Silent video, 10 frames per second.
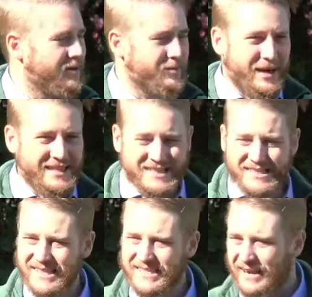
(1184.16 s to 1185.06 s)
But as he
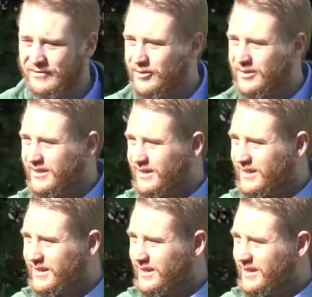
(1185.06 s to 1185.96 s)
says after
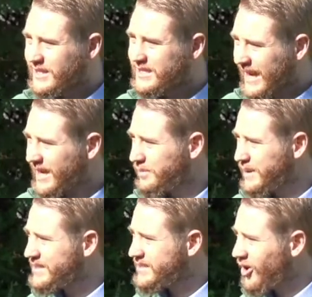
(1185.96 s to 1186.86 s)
the second
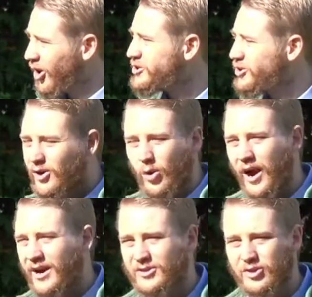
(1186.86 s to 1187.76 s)
beast, it also
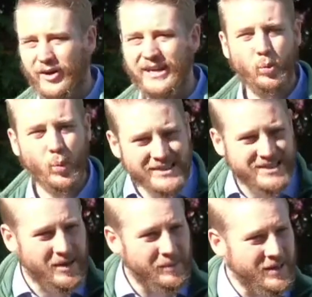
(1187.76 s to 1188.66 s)
requires great
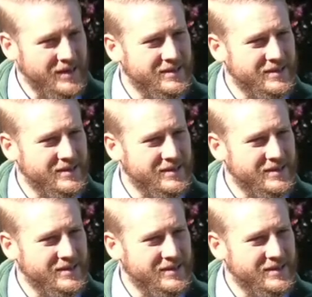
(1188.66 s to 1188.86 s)
wisdom